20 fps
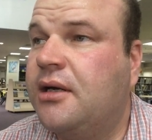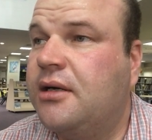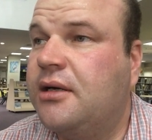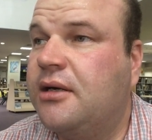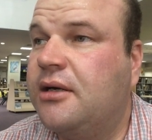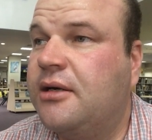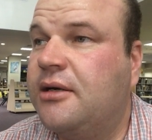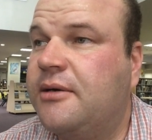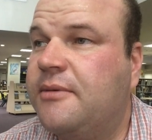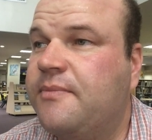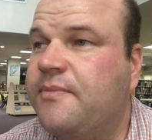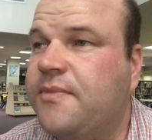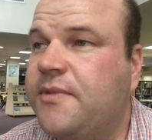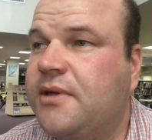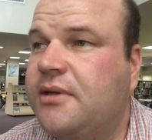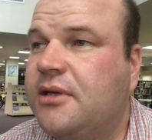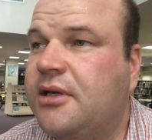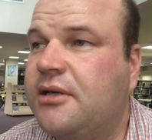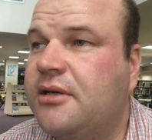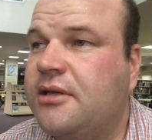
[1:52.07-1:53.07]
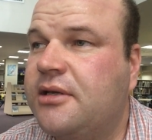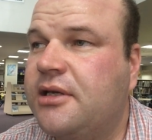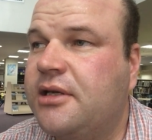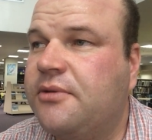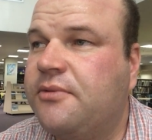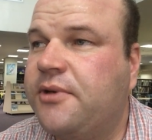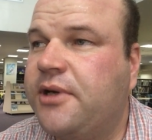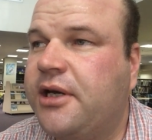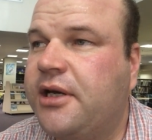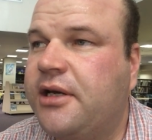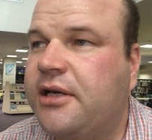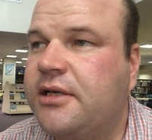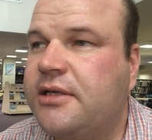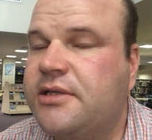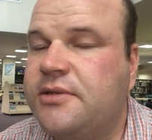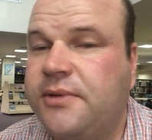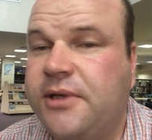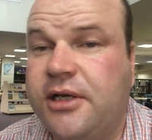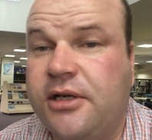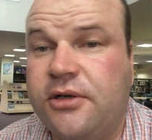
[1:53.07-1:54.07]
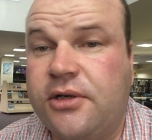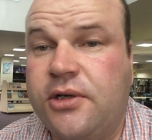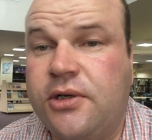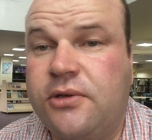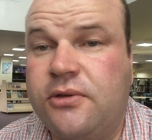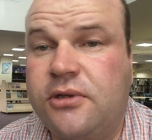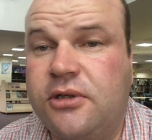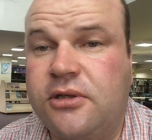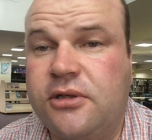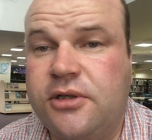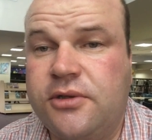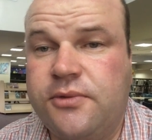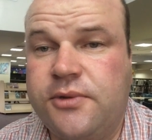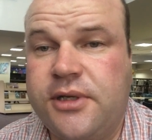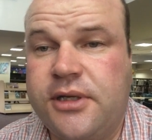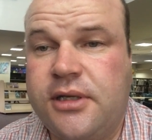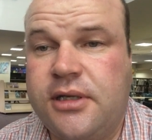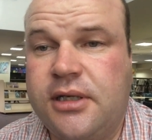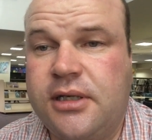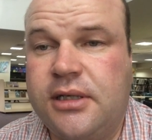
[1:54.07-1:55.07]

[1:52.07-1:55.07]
The other thing we had is we had a cohort with